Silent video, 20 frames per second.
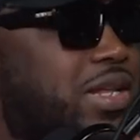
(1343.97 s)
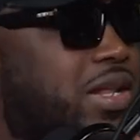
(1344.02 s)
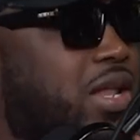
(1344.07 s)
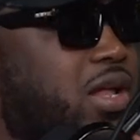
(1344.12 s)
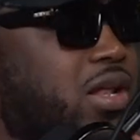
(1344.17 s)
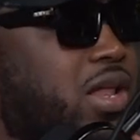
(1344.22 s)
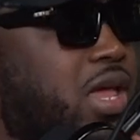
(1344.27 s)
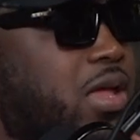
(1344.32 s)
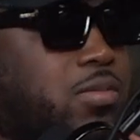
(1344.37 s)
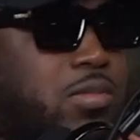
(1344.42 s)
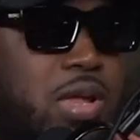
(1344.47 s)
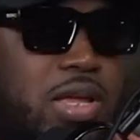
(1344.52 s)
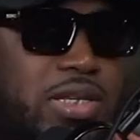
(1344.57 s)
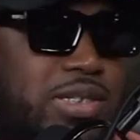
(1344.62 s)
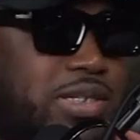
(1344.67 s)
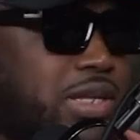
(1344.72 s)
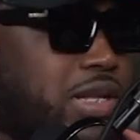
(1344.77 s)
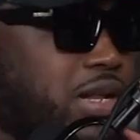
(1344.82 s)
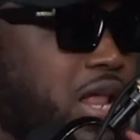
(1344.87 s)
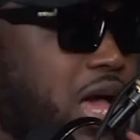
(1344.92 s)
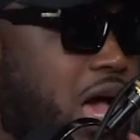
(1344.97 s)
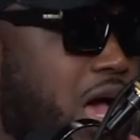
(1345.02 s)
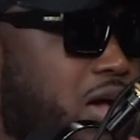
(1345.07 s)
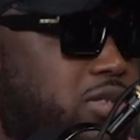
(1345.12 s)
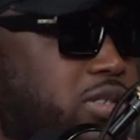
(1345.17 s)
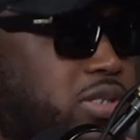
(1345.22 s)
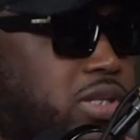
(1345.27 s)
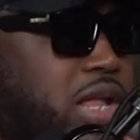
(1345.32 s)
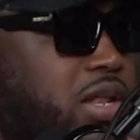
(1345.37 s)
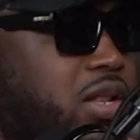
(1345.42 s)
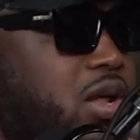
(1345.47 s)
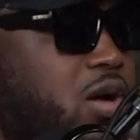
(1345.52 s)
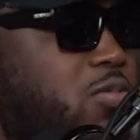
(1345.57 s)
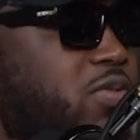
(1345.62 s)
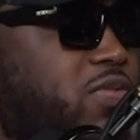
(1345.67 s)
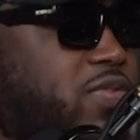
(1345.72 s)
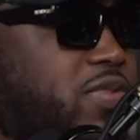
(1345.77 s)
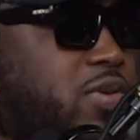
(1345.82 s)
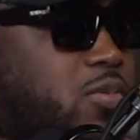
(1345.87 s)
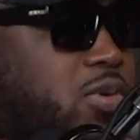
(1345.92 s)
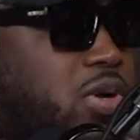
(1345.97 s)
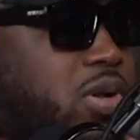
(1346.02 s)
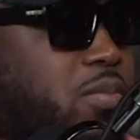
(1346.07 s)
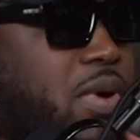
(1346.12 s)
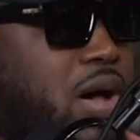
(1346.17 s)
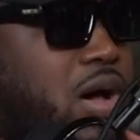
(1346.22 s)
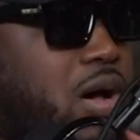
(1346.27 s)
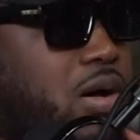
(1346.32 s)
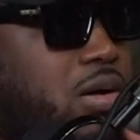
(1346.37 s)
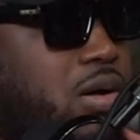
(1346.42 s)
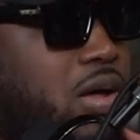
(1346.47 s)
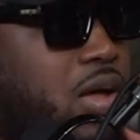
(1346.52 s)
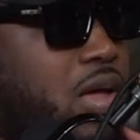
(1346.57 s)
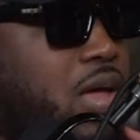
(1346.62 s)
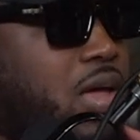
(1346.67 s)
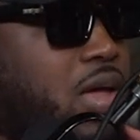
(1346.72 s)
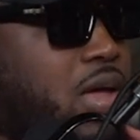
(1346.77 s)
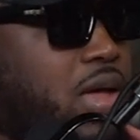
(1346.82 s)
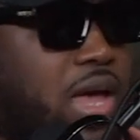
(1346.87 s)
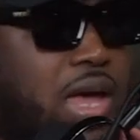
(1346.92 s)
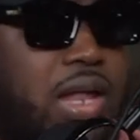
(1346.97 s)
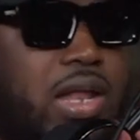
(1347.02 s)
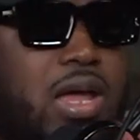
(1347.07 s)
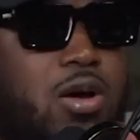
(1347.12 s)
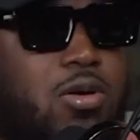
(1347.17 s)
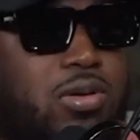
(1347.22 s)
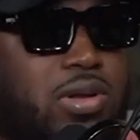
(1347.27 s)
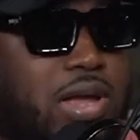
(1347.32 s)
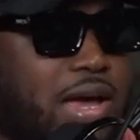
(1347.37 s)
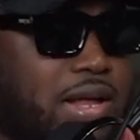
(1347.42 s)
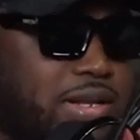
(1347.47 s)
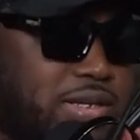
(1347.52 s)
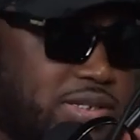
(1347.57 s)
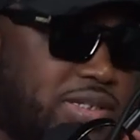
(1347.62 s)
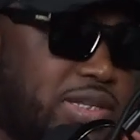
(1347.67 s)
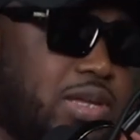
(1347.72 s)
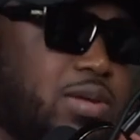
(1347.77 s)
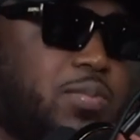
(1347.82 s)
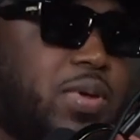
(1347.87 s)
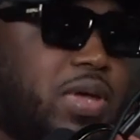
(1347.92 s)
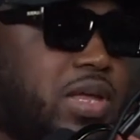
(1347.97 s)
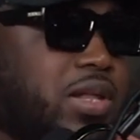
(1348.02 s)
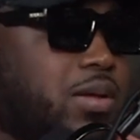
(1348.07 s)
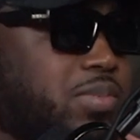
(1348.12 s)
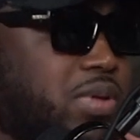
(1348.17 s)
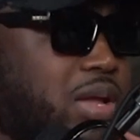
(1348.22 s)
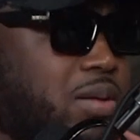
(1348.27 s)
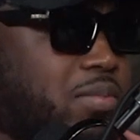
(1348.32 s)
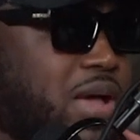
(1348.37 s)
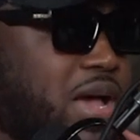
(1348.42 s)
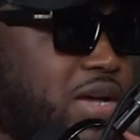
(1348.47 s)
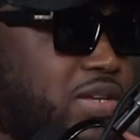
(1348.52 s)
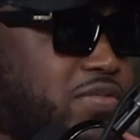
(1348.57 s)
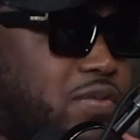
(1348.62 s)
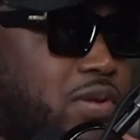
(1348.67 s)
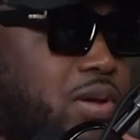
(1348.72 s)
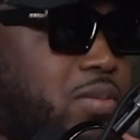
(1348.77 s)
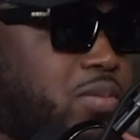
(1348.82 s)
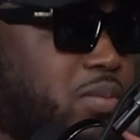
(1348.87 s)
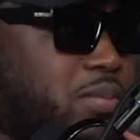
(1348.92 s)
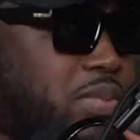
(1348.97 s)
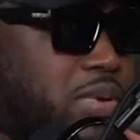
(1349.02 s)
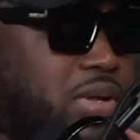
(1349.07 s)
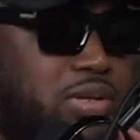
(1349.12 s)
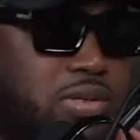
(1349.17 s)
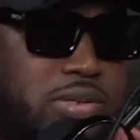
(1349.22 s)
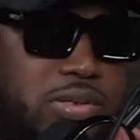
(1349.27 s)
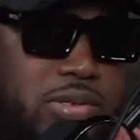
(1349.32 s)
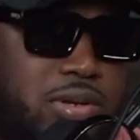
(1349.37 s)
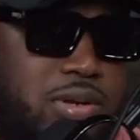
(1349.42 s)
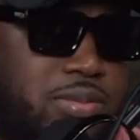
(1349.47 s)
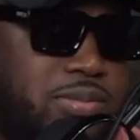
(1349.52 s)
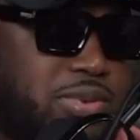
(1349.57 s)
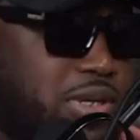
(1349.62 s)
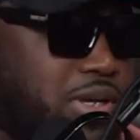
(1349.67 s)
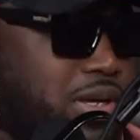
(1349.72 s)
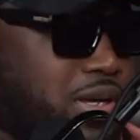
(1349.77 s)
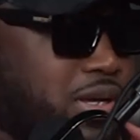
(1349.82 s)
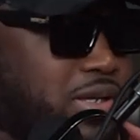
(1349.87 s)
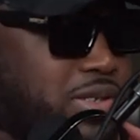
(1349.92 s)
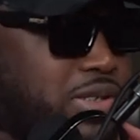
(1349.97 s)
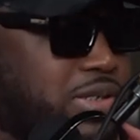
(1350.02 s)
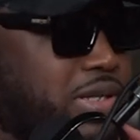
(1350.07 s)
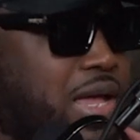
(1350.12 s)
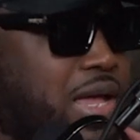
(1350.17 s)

and they sit in the house, they know we finna run the ball. Mm-hmm. And the O-line is still picking up their blocks for him to be, you know what I'm saying? It's like,